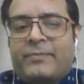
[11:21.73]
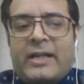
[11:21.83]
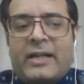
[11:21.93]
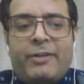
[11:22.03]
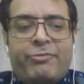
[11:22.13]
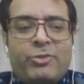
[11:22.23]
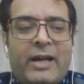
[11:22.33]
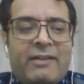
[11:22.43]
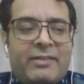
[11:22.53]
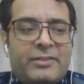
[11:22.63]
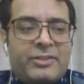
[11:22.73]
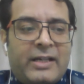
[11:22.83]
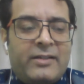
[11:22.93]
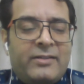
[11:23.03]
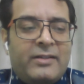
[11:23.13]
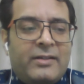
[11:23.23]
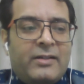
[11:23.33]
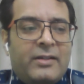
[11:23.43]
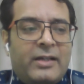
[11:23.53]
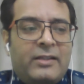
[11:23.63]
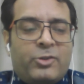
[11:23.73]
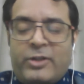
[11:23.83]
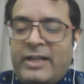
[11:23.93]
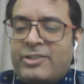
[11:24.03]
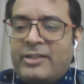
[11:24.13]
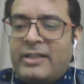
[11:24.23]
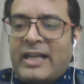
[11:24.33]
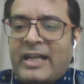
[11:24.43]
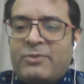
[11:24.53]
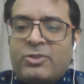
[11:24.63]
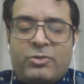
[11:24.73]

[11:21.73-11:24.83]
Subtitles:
that if you have a son in those ancient times,